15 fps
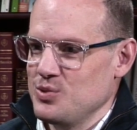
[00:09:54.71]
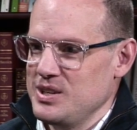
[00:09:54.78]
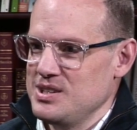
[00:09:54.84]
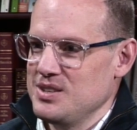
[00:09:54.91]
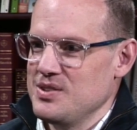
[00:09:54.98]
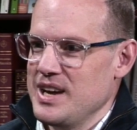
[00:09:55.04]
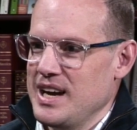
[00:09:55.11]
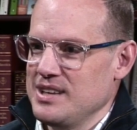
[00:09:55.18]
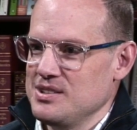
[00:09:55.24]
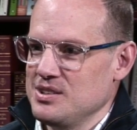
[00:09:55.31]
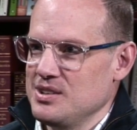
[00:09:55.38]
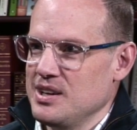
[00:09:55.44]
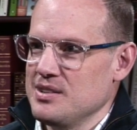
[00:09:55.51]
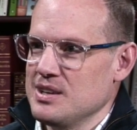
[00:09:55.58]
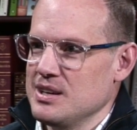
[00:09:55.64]
We did that
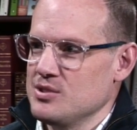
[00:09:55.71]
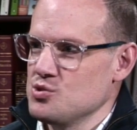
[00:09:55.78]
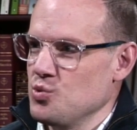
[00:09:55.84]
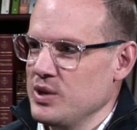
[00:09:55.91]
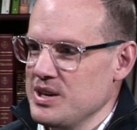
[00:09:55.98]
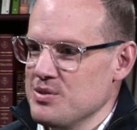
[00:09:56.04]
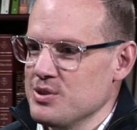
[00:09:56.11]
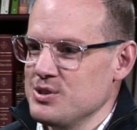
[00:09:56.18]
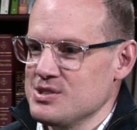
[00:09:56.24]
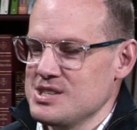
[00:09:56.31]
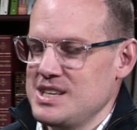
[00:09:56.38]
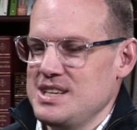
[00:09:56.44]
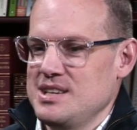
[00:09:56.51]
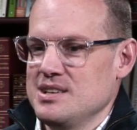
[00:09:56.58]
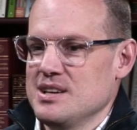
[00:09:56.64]
in, I think,
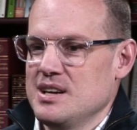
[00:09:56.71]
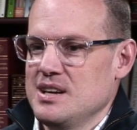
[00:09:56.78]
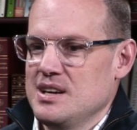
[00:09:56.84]
2013.